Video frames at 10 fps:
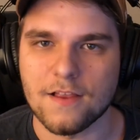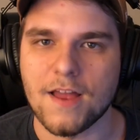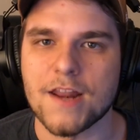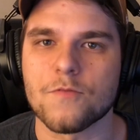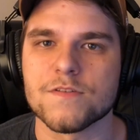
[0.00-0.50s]
a
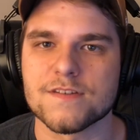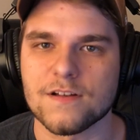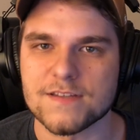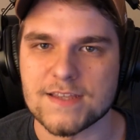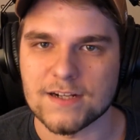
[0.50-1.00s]
lot of the
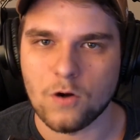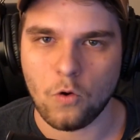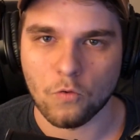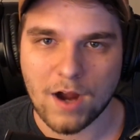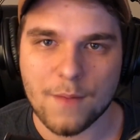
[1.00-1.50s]
results that
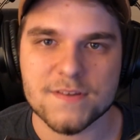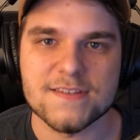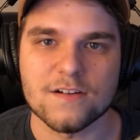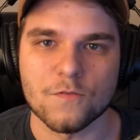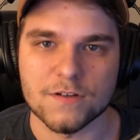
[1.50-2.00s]
Cole
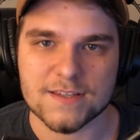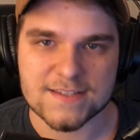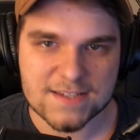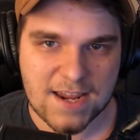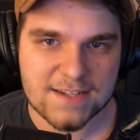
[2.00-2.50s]
Robinson over at the
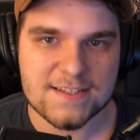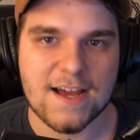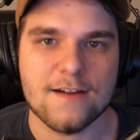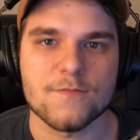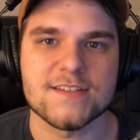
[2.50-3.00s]
Snake
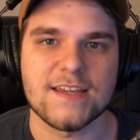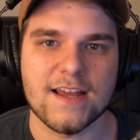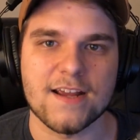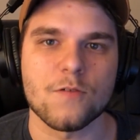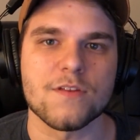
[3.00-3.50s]
Diet was
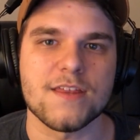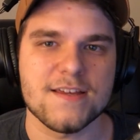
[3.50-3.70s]
getting with